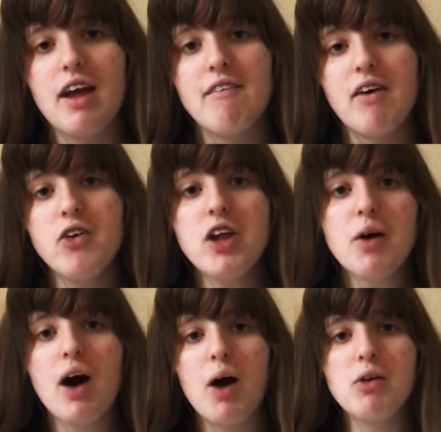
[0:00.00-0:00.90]
if I was
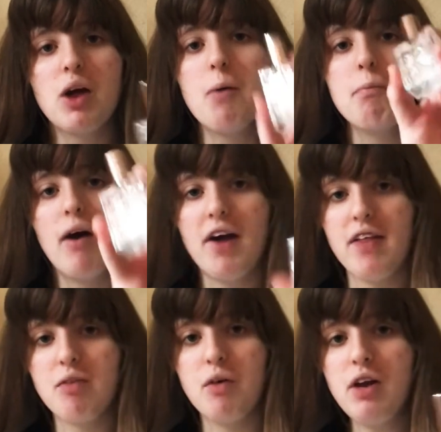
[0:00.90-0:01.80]
you, I would go and buy
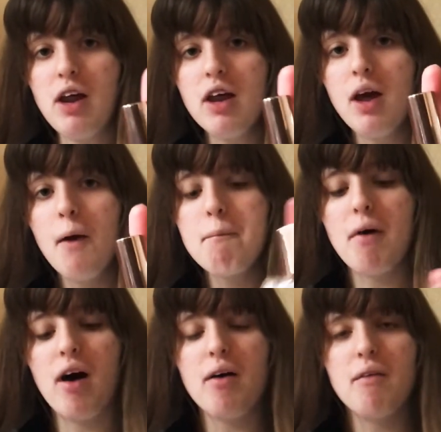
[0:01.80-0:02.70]
this one,
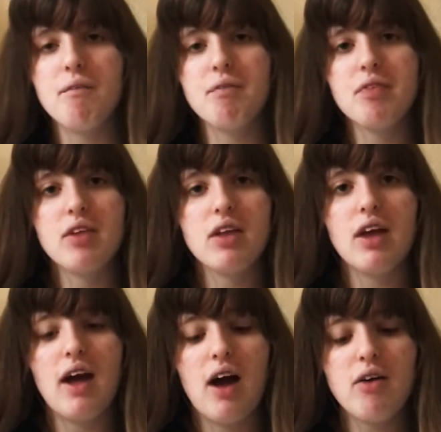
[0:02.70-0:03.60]
but
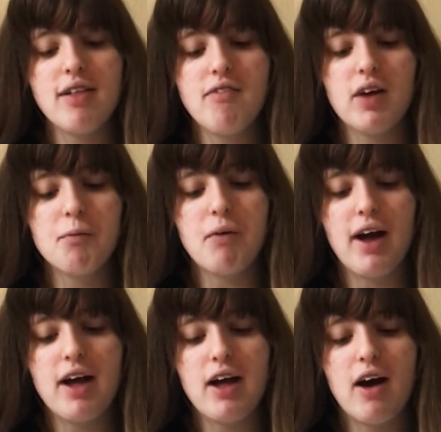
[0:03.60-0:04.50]
I would see if I could
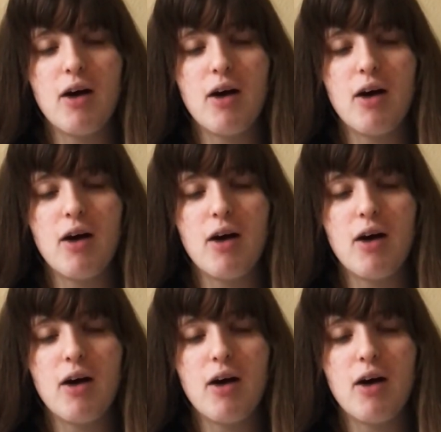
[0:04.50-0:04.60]
buy it